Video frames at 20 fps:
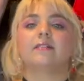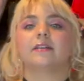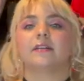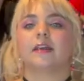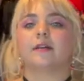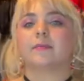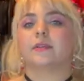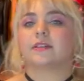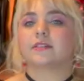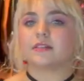and
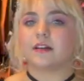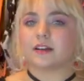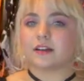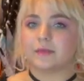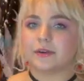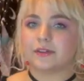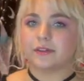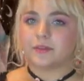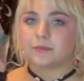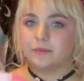I'm going to talk
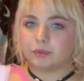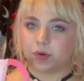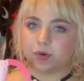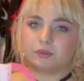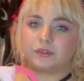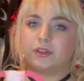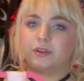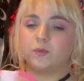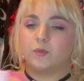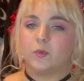about them
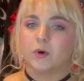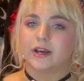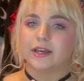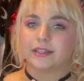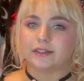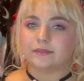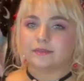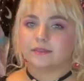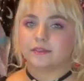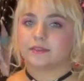both in
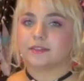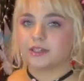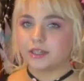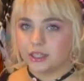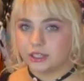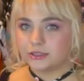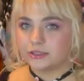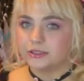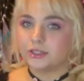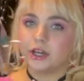one
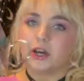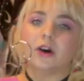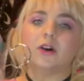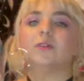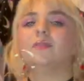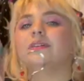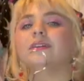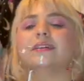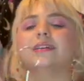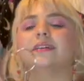go.